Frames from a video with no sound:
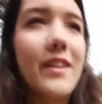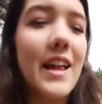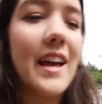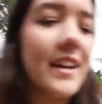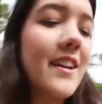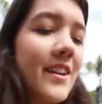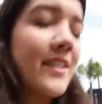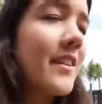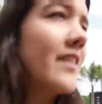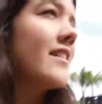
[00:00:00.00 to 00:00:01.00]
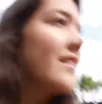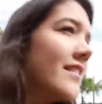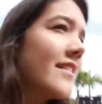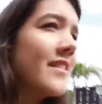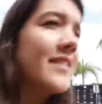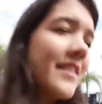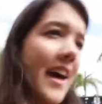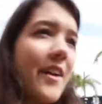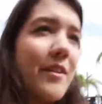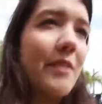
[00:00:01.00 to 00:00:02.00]
or like,
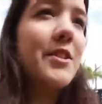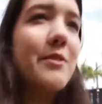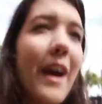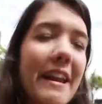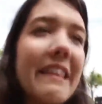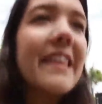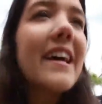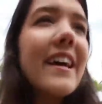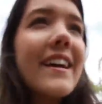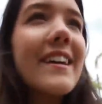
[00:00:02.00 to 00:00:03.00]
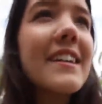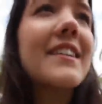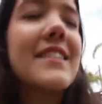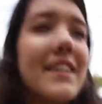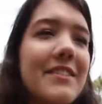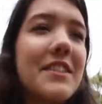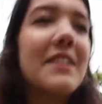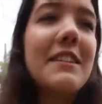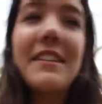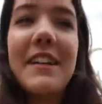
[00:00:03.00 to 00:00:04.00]
I don't know, do anything because I
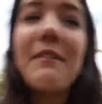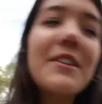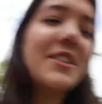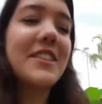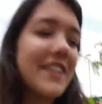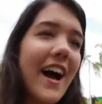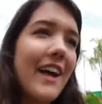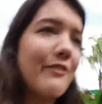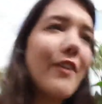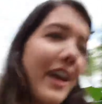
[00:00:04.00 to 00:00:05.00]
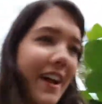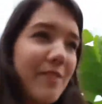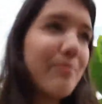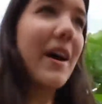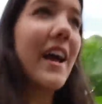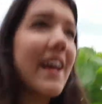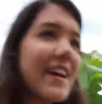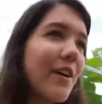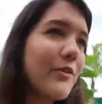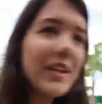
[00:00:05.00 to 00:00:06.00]
was, it was just not fun. But
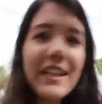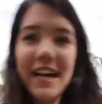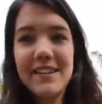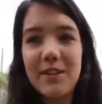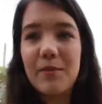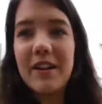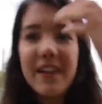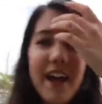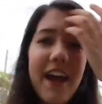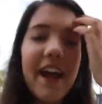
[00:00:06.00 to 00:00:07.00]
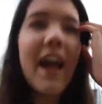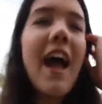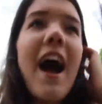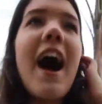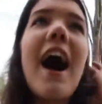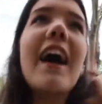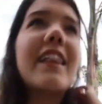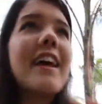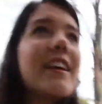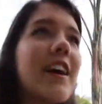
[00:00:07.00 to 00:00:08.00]
it only lasted 1 day. I
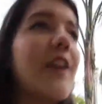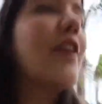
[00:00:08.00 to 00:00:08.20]
like got